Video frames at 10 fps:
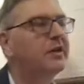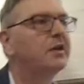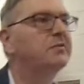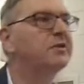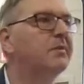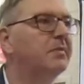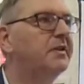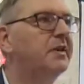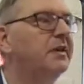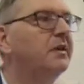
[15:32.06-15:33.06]
goes
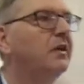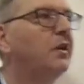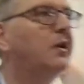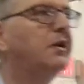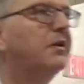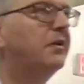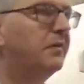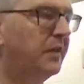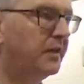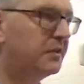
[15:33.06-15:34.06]
something like
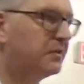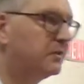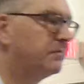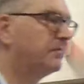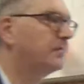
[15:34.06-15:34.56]
this.